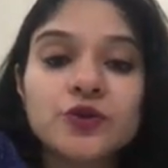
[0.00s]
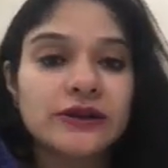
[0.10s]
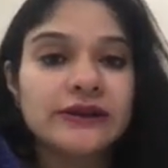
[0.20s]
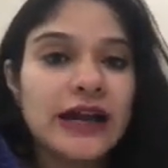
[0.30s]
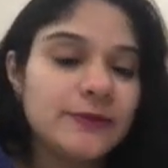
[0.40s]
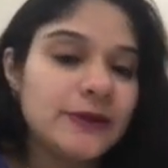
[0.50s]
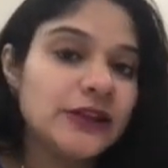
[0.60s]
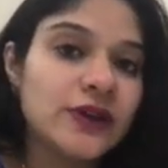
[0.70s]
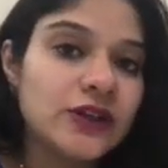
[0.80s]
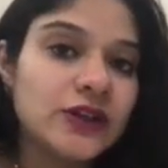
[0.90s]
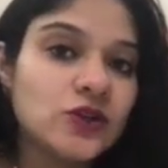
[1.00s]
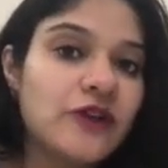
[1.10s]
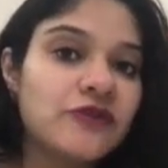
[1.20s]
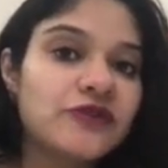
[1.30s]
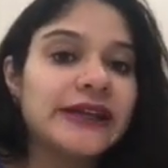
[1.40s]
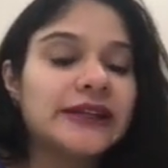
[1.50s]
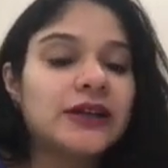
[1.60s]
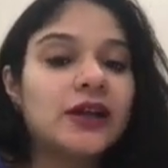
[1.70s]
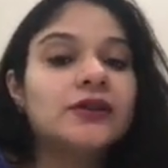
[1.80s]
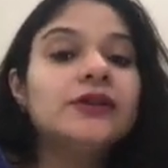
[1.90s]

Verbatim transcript: That means when you have green color,